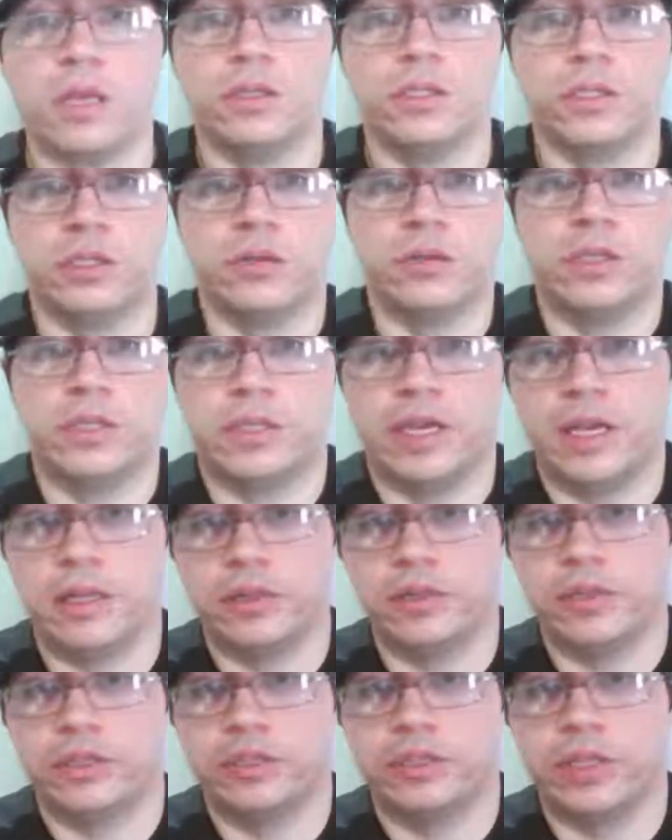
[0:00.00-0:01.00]
So what
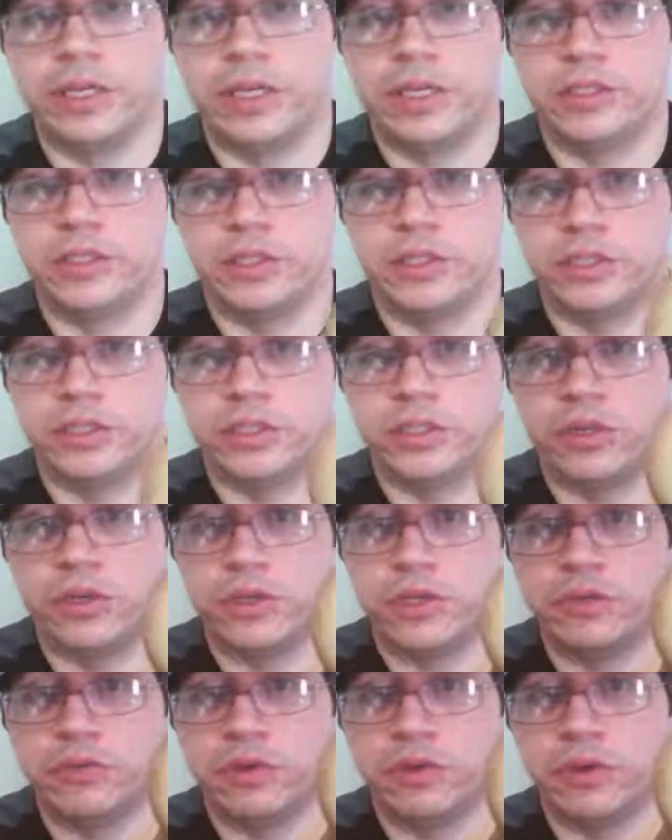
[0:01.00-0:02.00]
that looks like, just to show
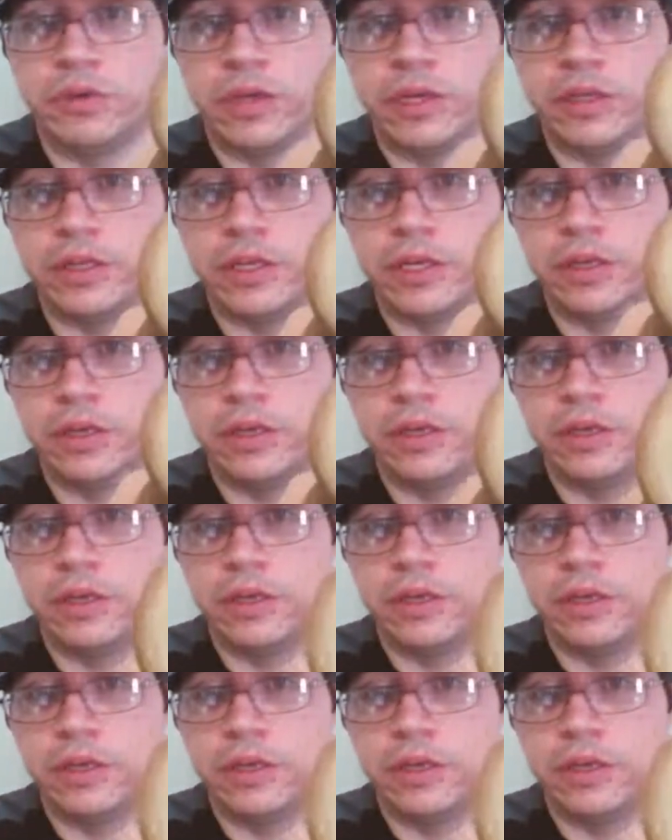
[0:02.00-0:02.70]
you real quickly,